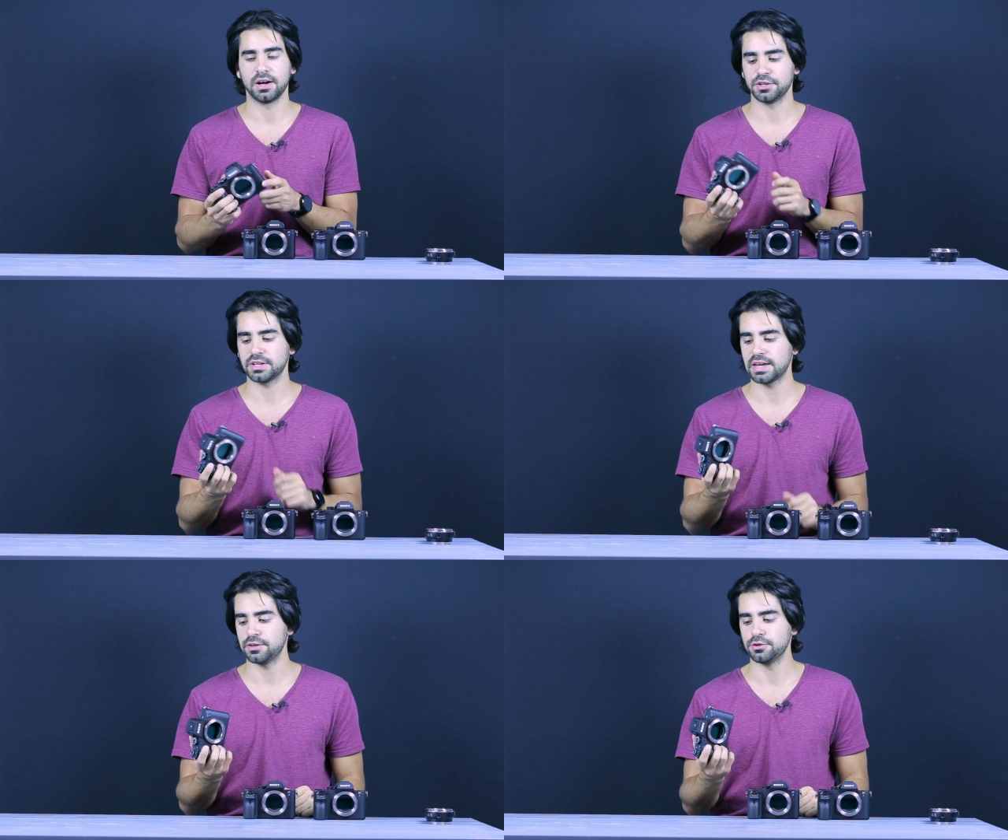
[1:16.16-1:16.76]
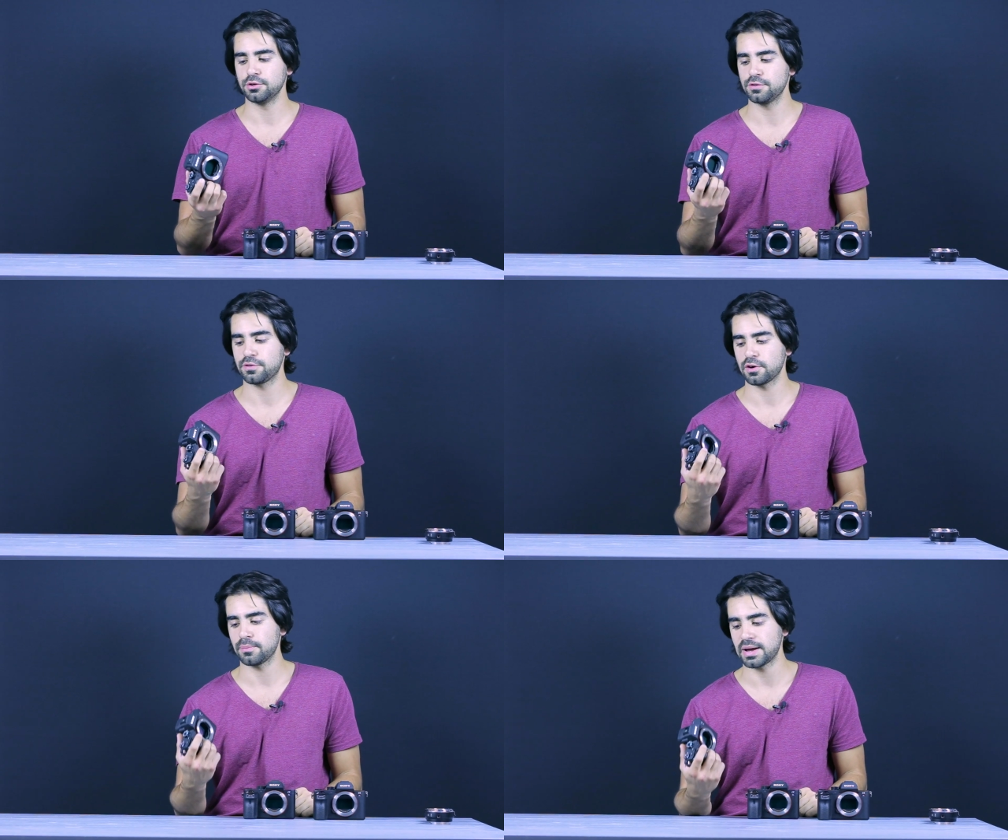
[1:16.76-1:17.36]
You can get it new
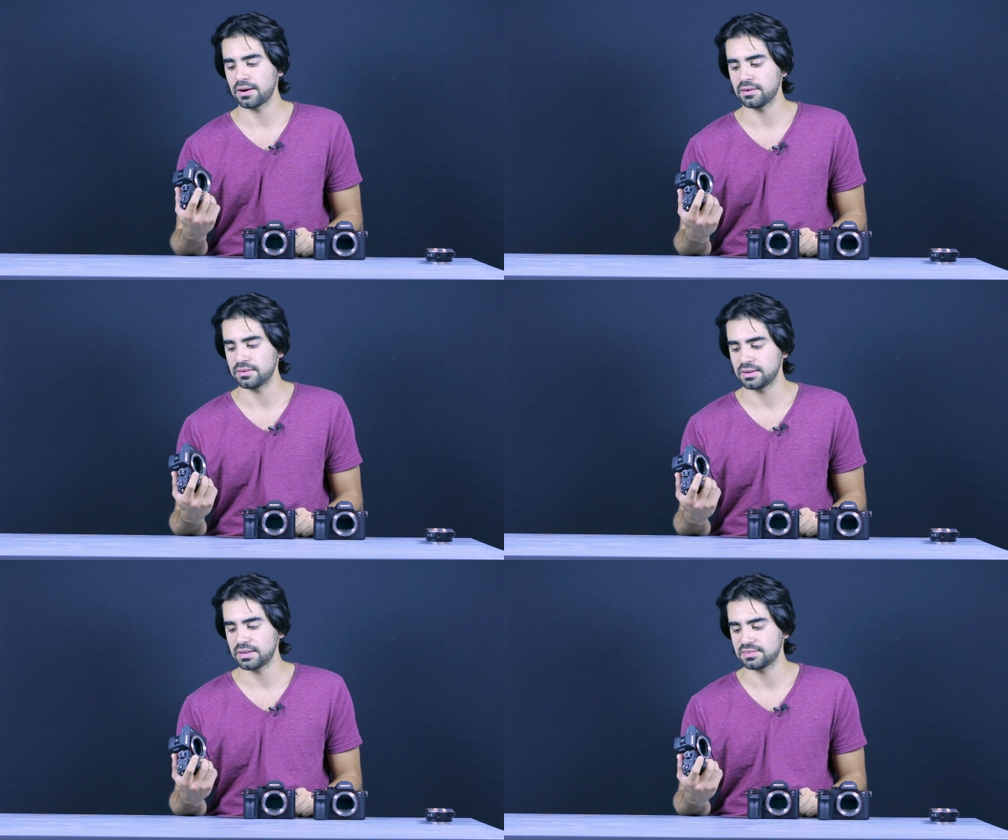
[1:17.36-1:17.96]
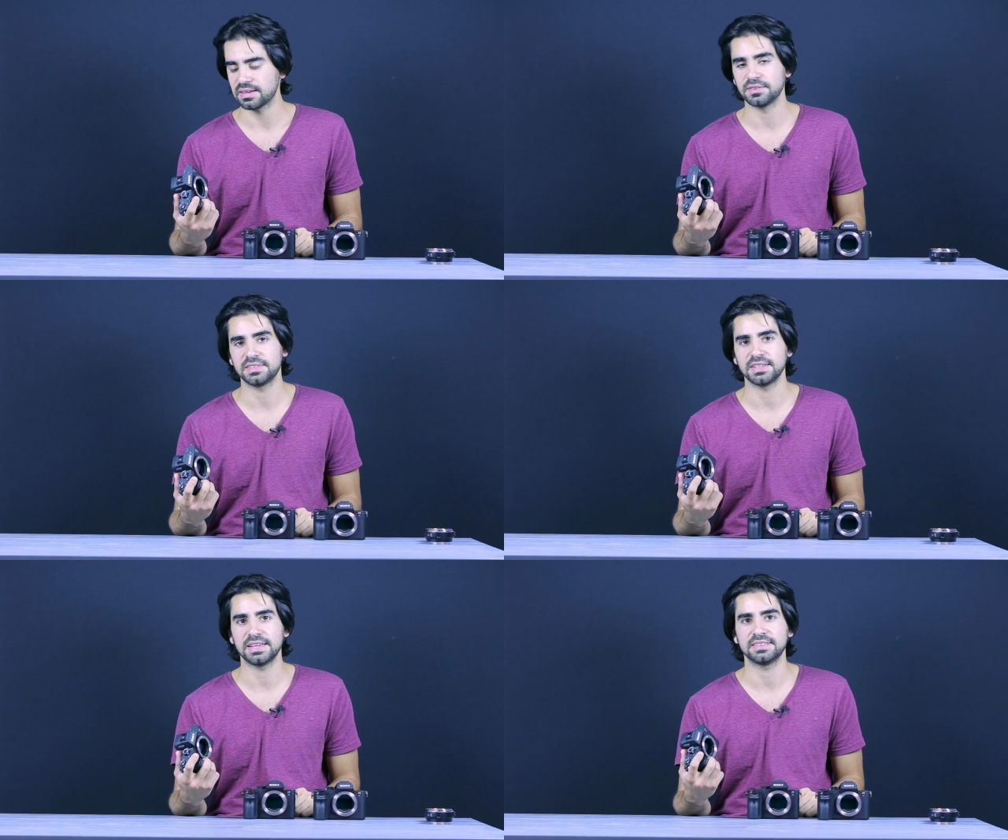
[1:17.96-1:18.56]
for about
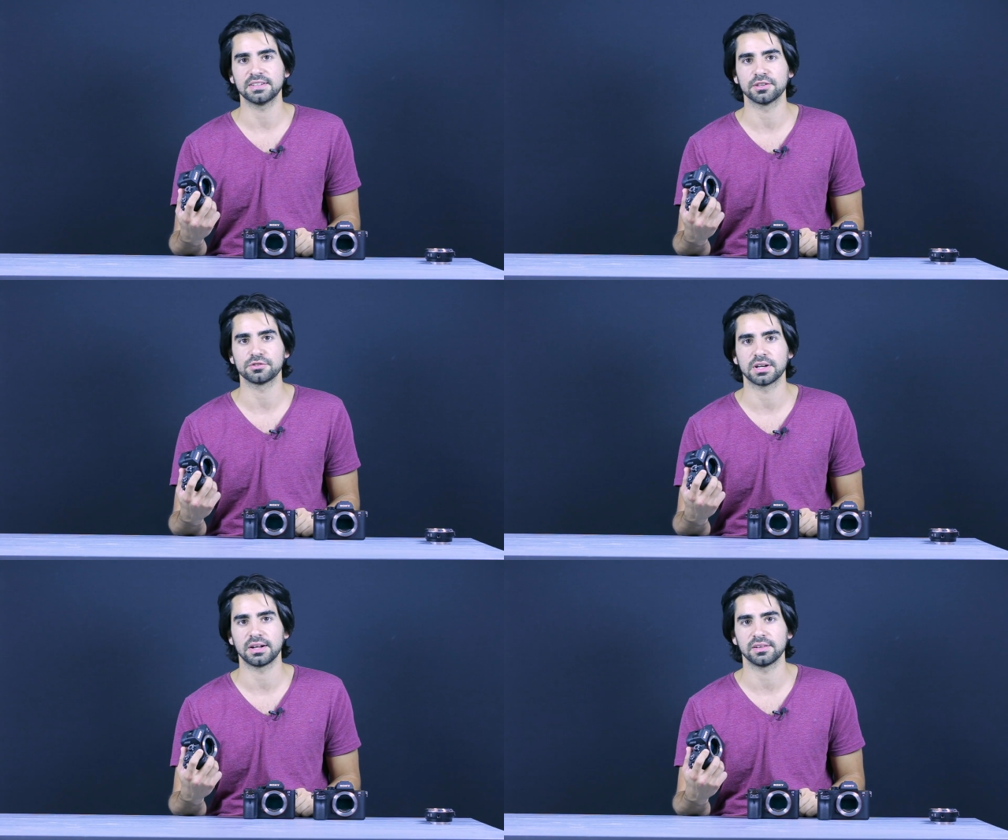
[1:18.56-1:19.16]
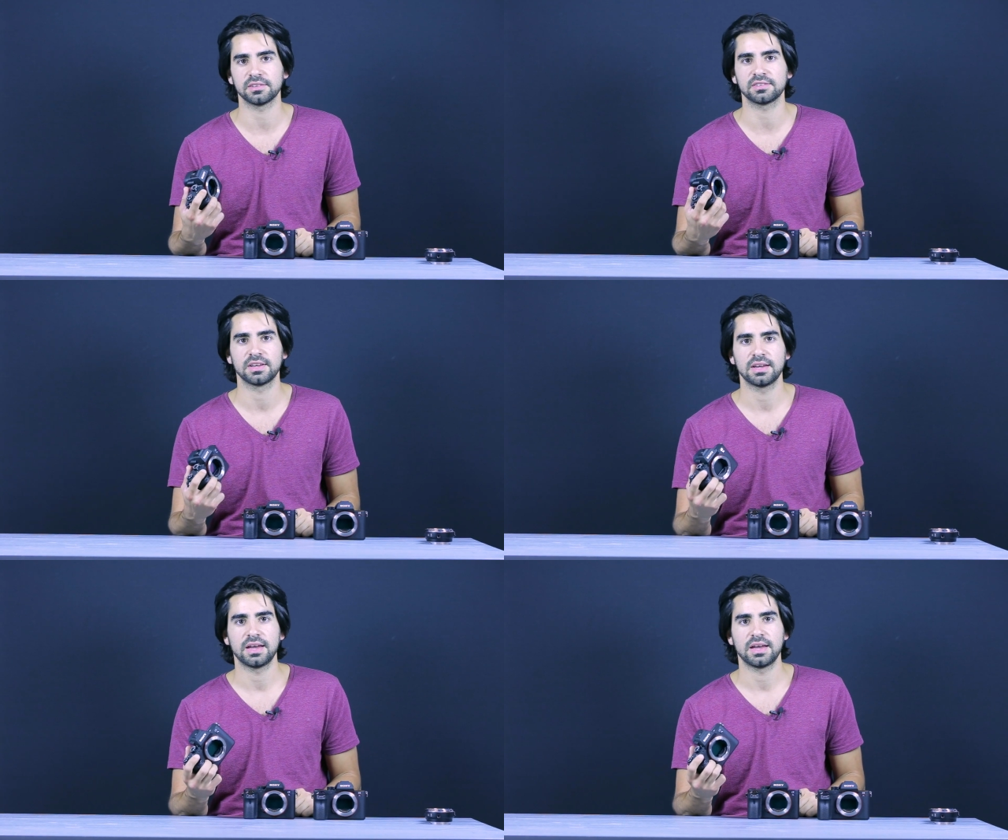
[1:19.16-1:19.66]
$1,700–1,800,